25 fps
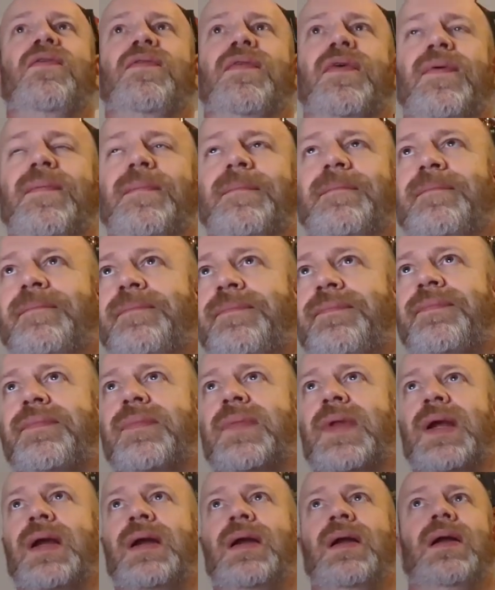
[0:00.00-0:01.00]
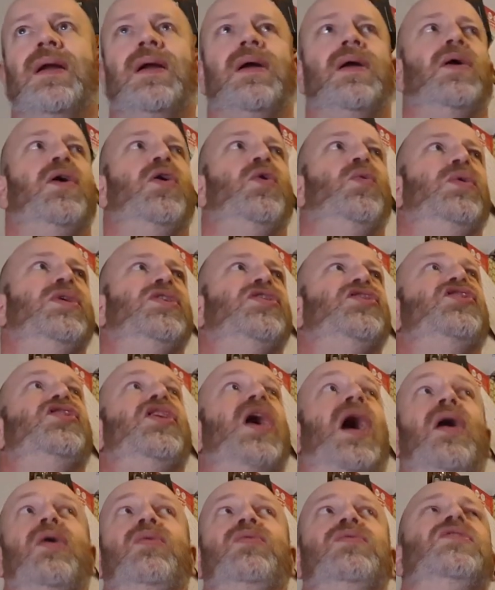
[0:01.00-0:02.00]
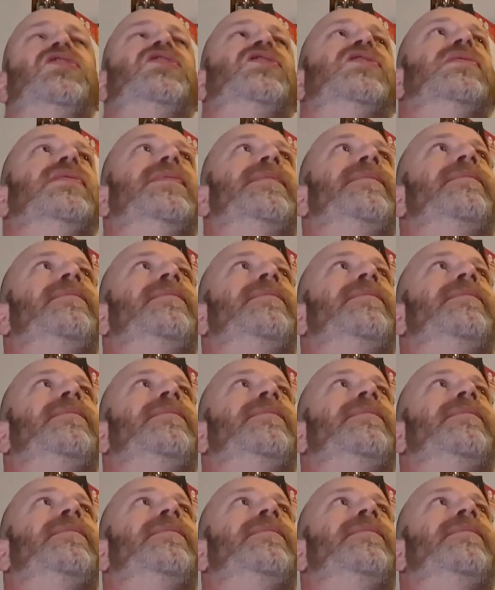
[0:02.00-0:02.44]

them which don't